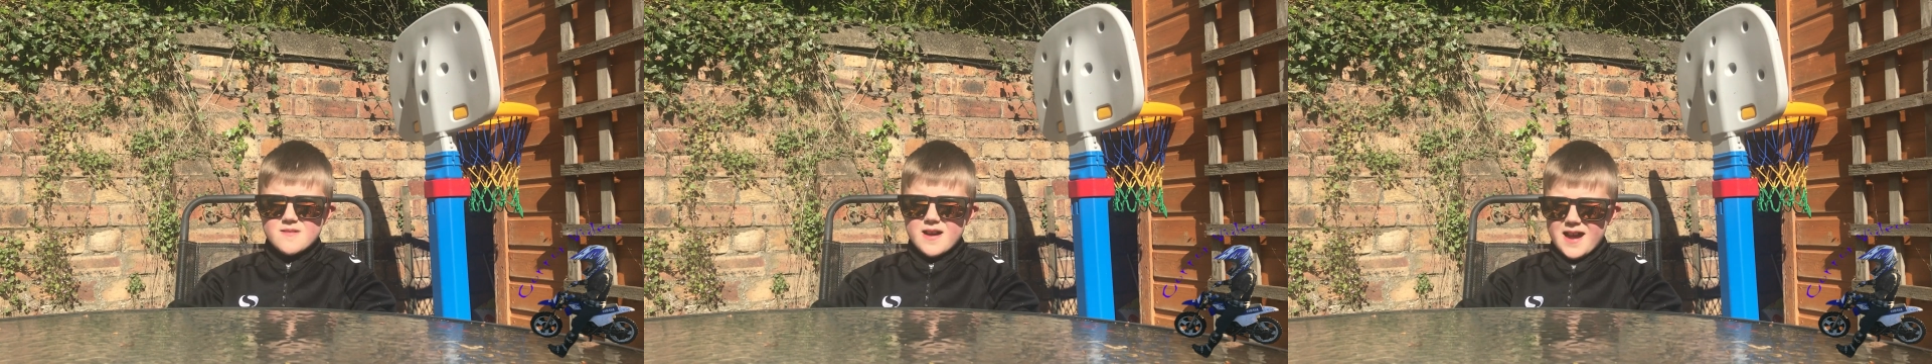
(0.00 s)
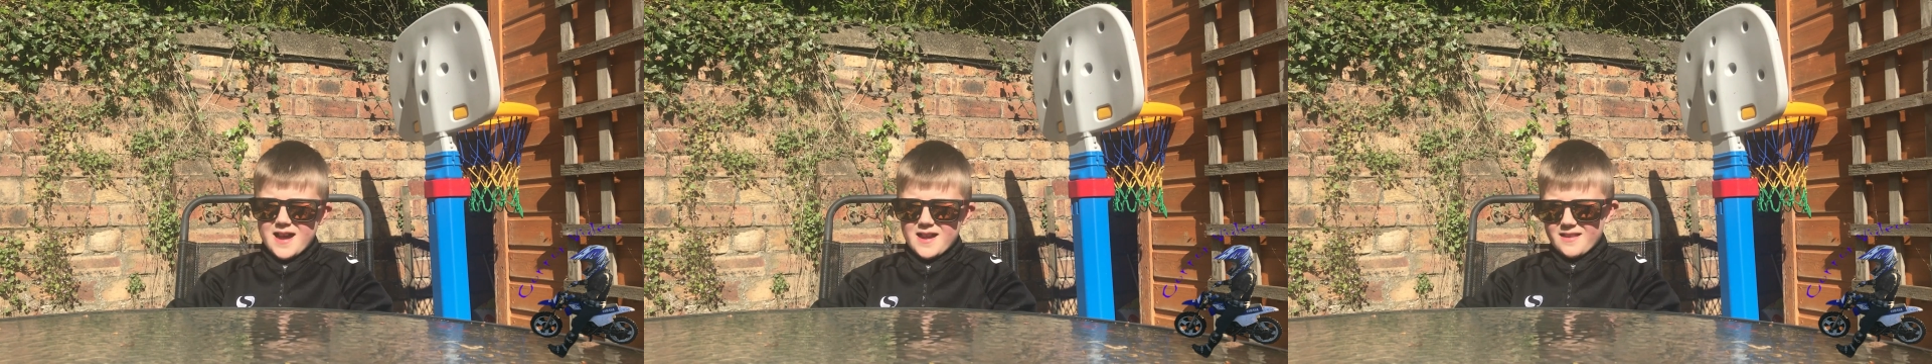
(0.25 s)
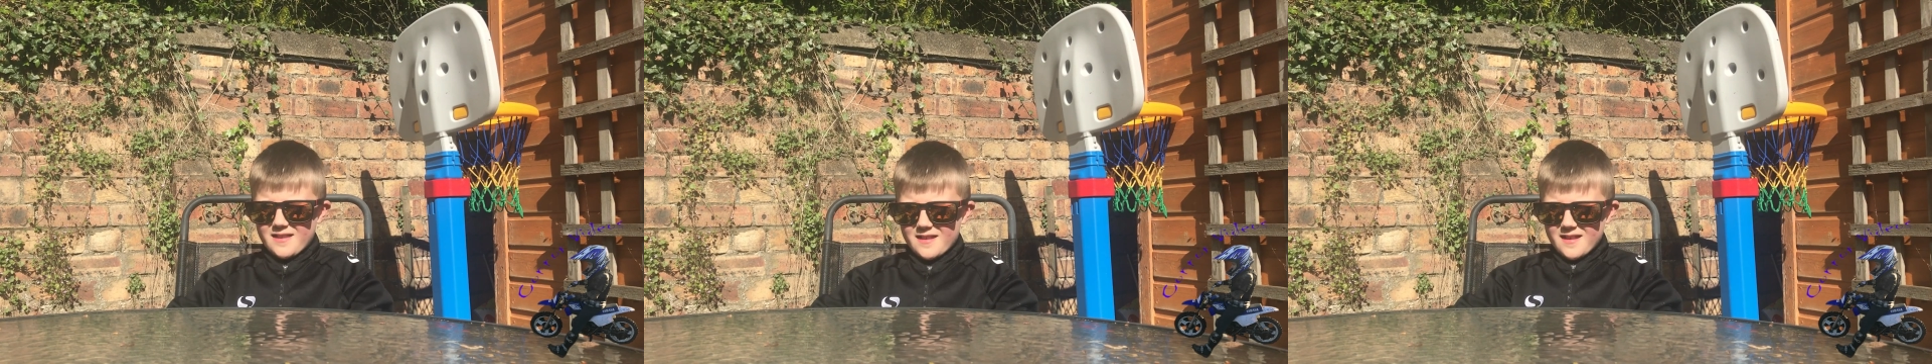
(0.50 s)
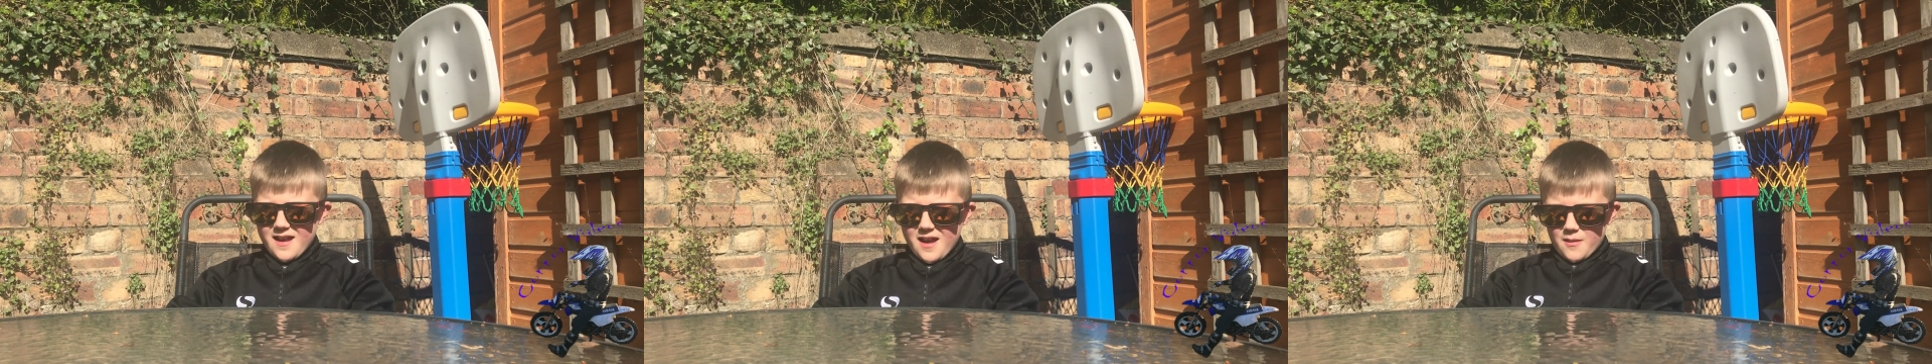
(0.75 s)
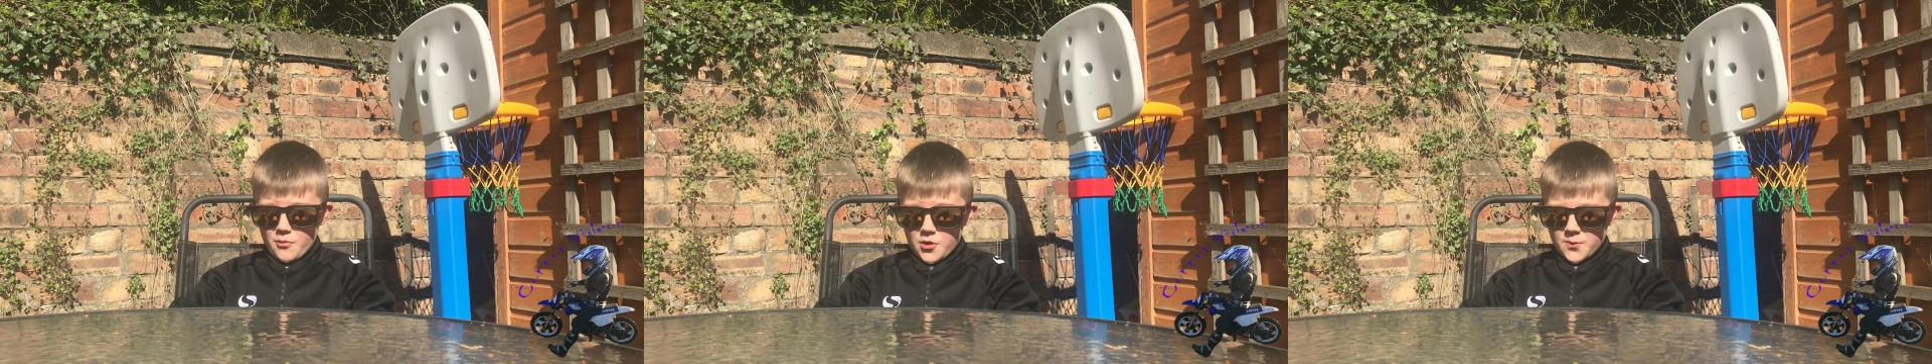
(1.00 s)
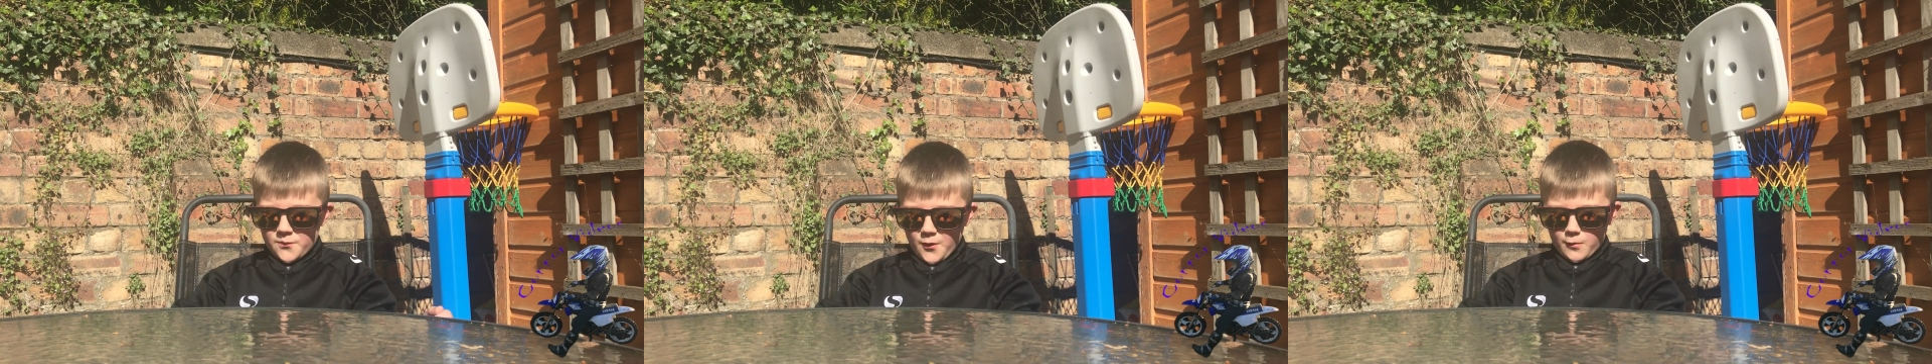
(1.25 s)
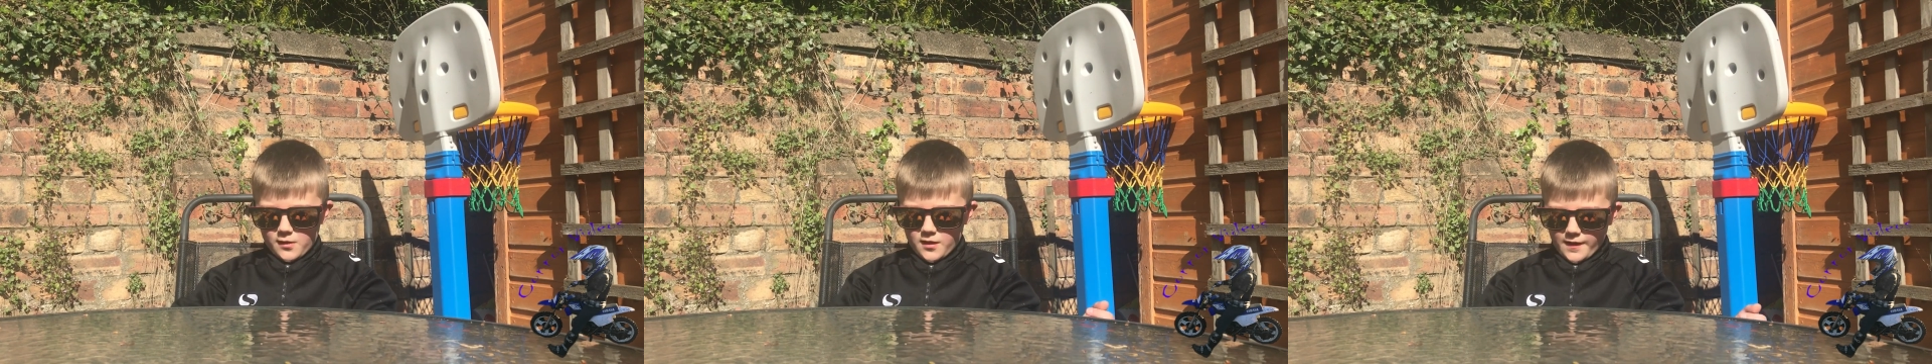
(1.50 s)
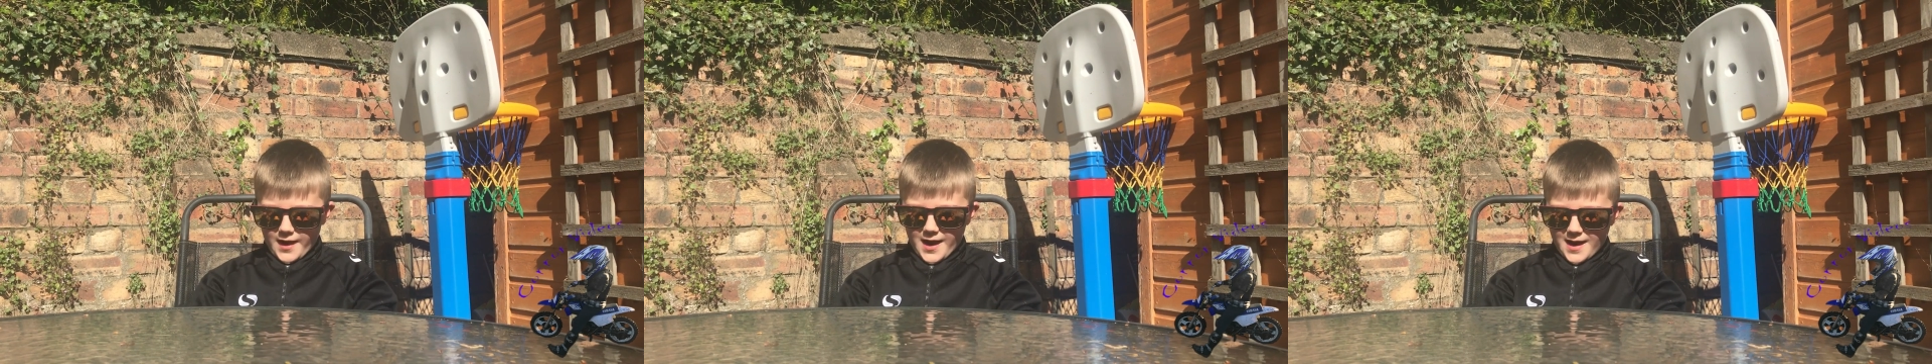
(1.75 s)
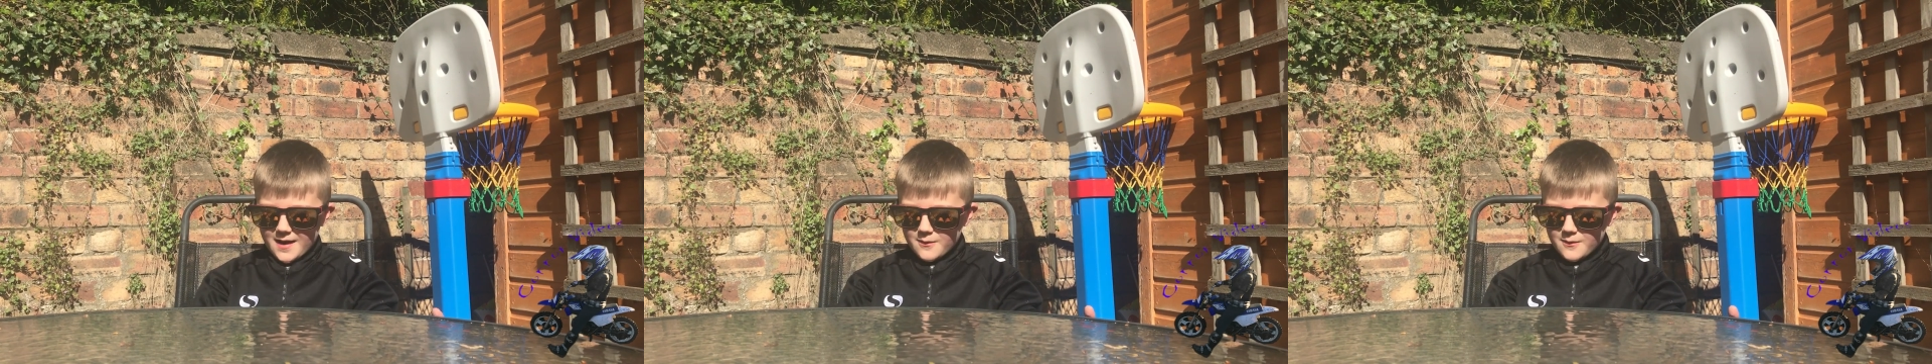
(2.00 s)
and I'm looking forward to that.